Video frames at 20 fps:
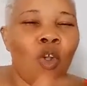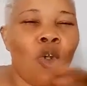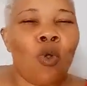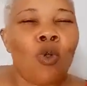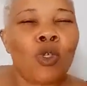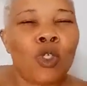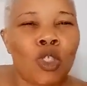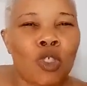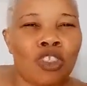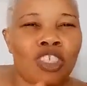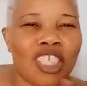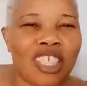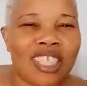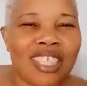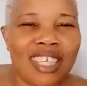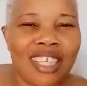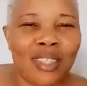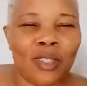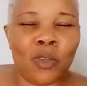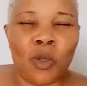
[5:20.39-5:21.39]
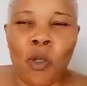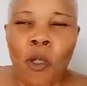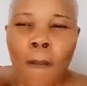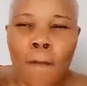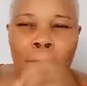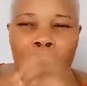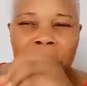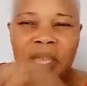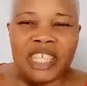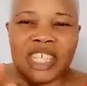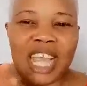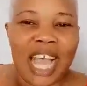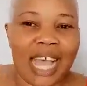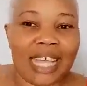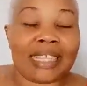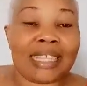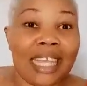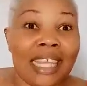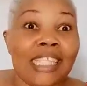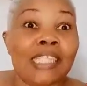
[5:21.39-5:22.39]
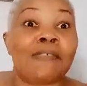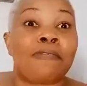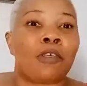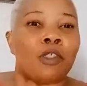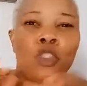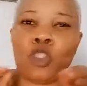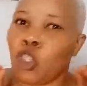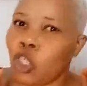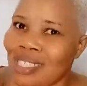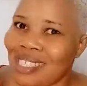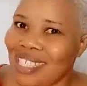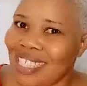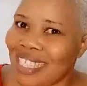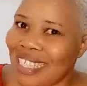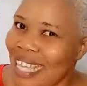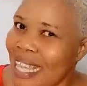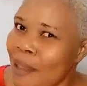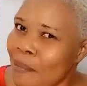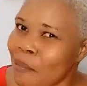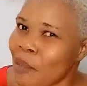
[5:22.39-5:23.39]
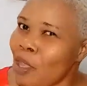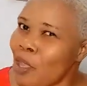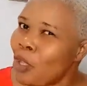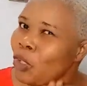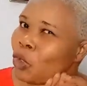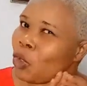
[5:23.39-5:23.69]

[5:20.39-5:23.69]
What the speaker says: Who should she, you know, pitch her tent for just the game?